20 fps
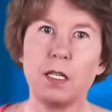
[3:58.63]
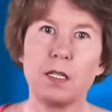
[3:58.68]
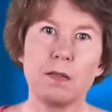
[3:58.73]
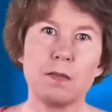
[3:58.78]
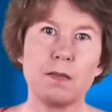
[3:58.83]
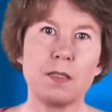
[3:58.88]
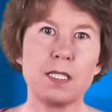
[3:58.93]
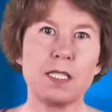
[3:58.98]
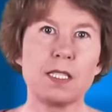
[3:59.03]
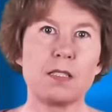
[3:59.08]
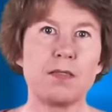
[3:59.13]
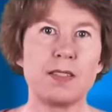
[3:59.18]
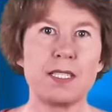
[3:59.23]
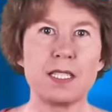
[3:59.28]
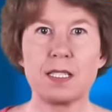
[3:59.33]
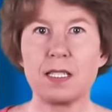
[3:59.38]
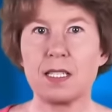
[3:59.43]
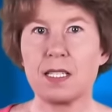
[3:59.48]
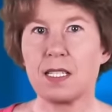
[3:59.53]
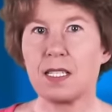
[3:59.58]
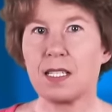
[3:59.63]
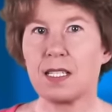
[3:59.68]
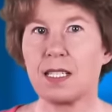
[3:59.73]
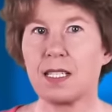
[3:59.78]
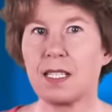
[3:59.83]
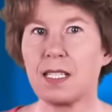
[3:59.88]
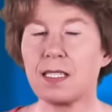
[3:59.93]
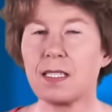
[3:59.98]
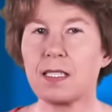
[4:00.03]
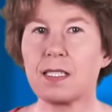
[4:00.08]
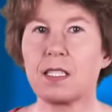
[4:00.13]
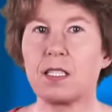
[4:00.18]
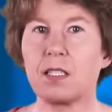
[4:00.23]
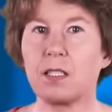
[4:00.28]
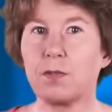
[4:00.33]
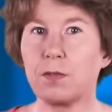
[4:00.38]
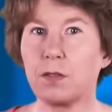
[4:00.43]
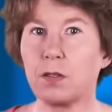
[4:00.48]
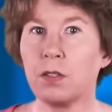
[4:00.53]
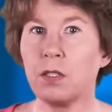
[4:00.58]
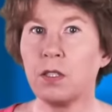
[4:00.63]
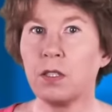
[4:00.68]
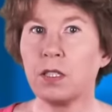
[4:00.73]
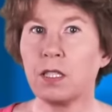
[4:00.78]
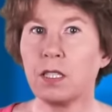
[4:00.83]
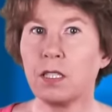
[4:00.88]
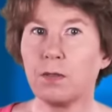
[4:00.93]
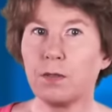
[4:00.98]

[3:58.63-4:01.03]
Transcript: This resonance is necessary for nuclear